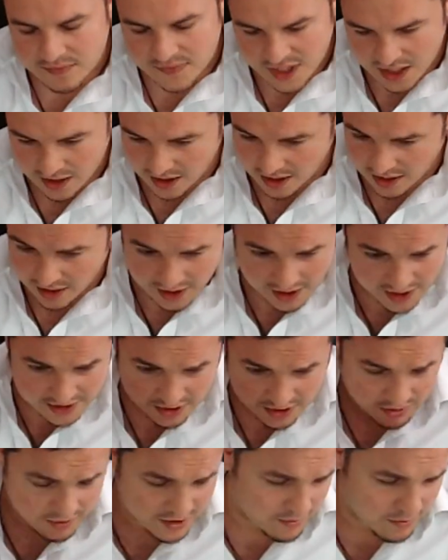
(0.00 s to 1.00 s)
I
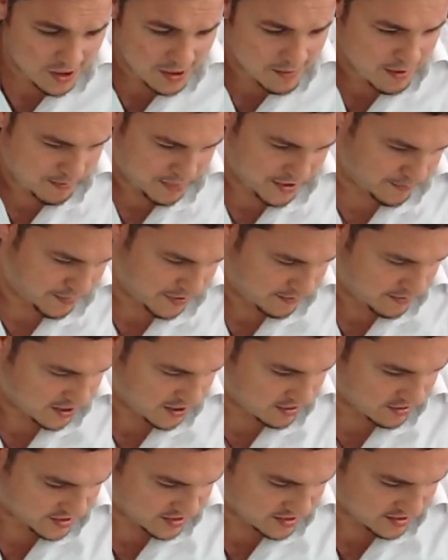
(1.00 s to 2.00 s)
know there will be people,
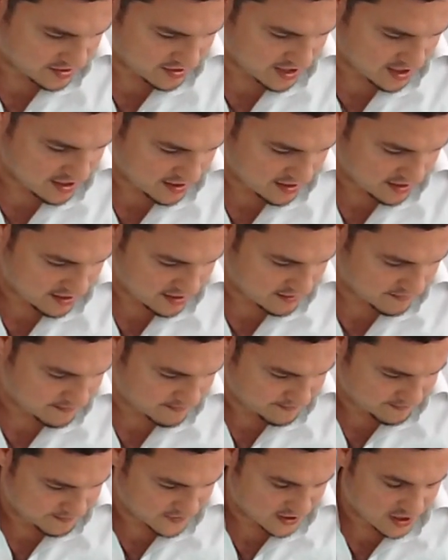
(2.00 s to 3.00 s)
because
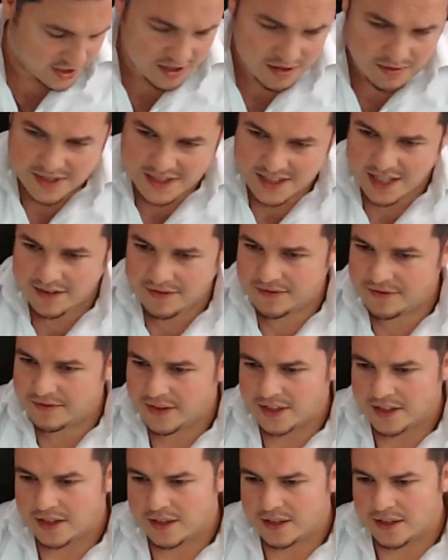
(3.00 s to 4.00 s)
you always have,
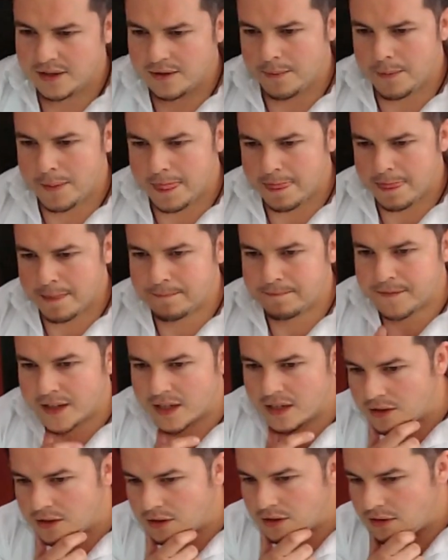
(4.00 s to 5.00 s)
you
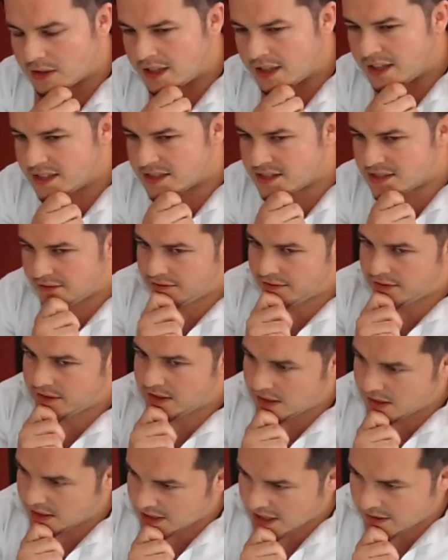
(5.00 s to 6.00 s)
know, all kinds of
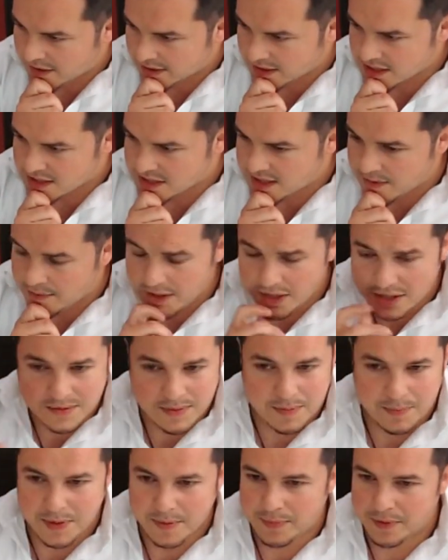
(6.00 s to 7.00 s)
characters. There will also be
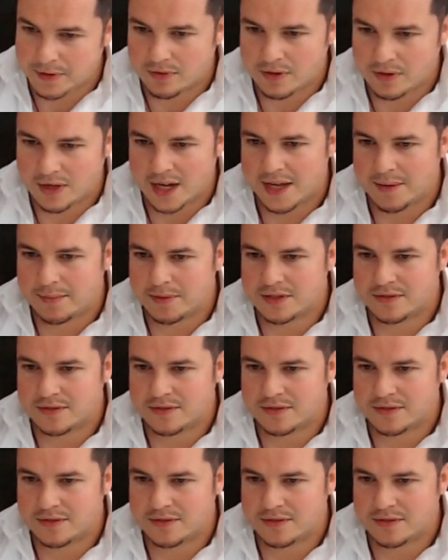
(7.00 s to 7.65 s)
people who are able to, for